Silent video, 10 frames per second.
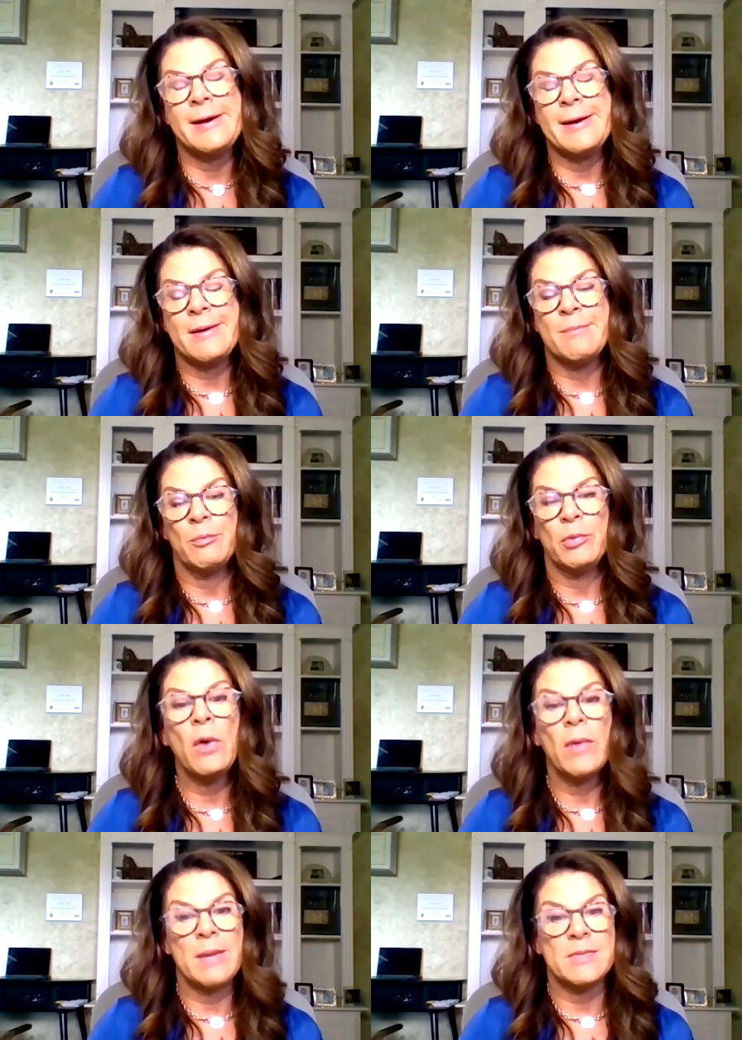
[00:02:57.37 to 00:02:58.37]
um,
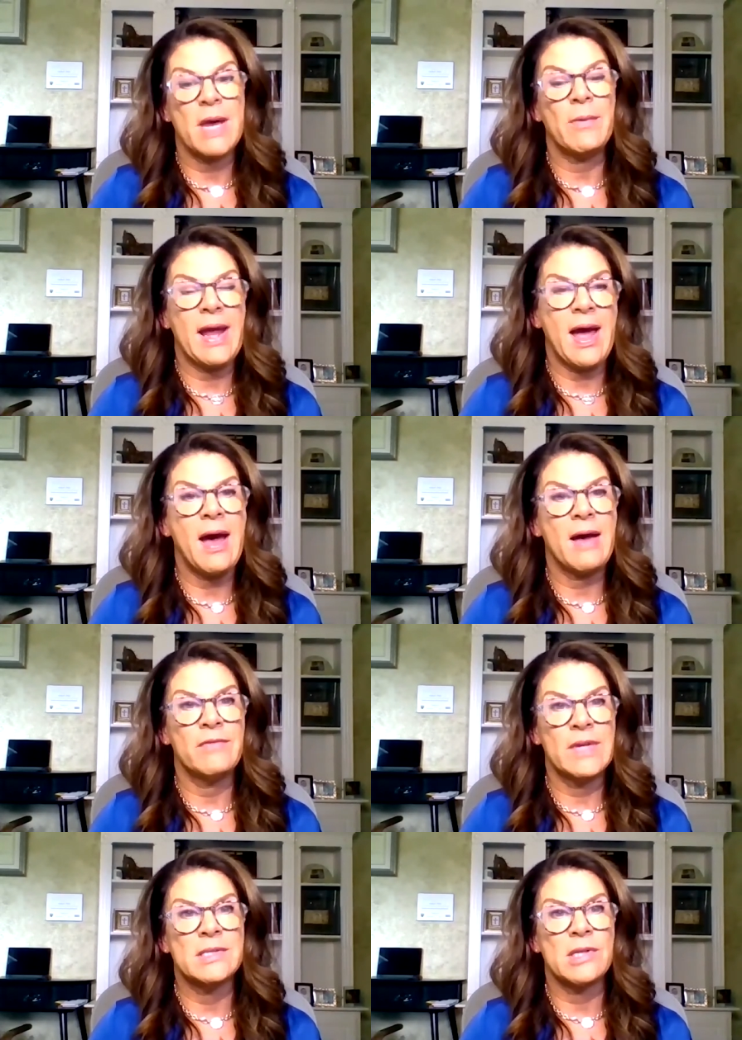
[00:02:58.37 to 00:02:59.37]
programs that we have
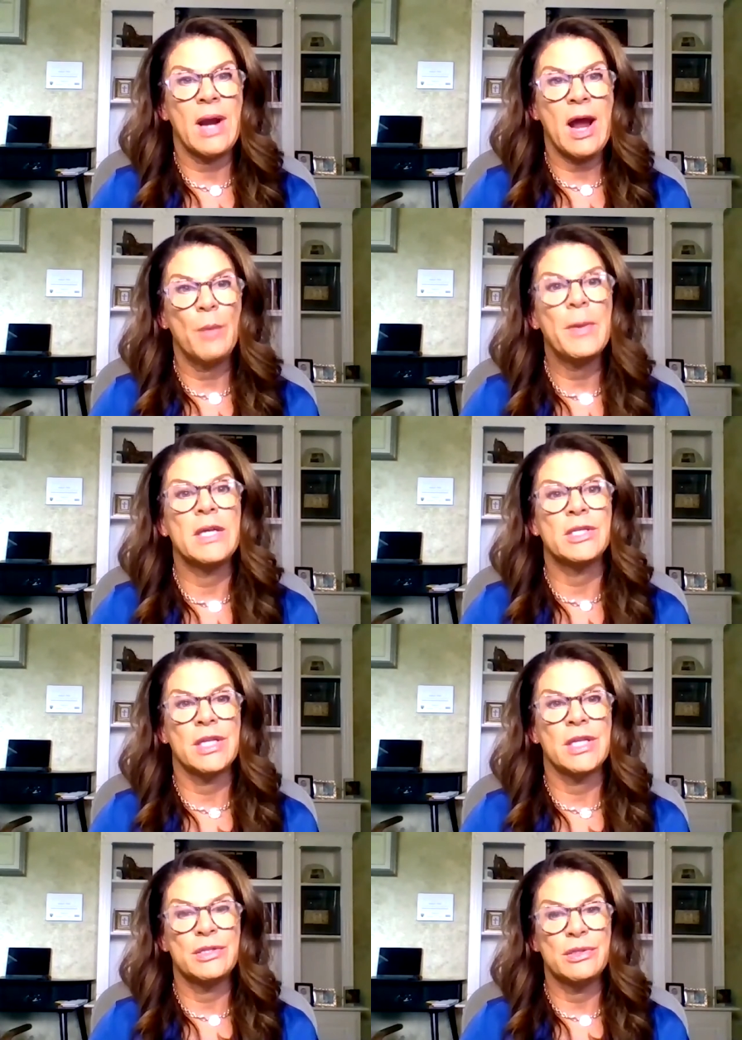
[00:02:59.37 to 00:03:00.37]
is our
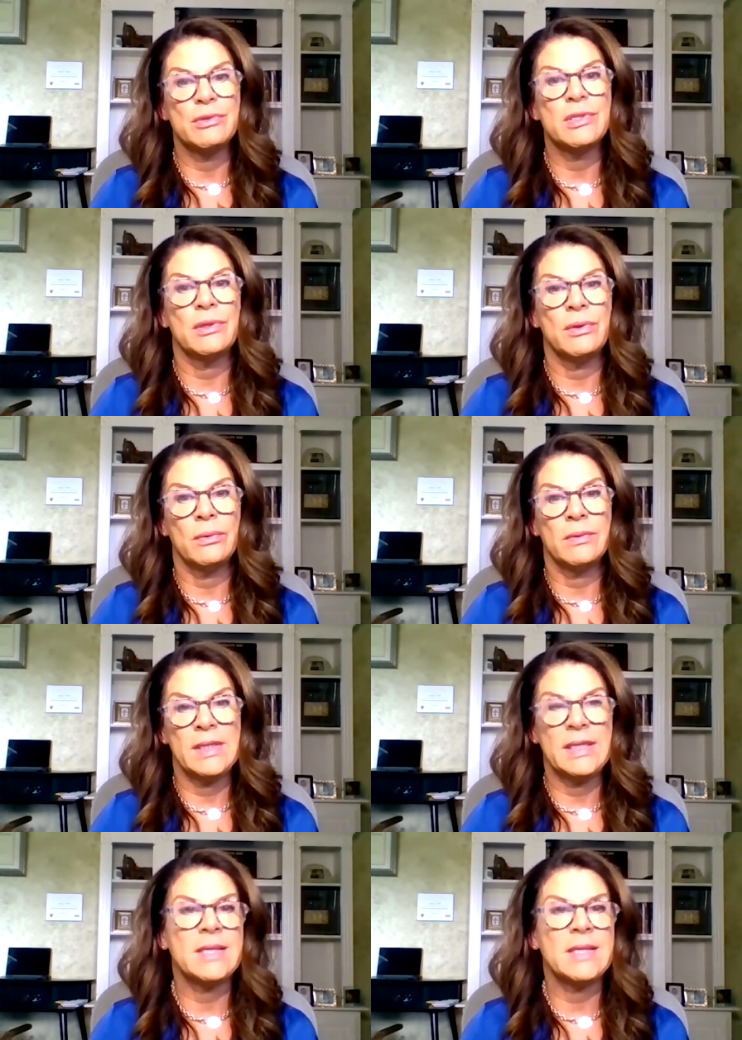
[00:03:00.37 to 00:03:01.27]
outpatient due to the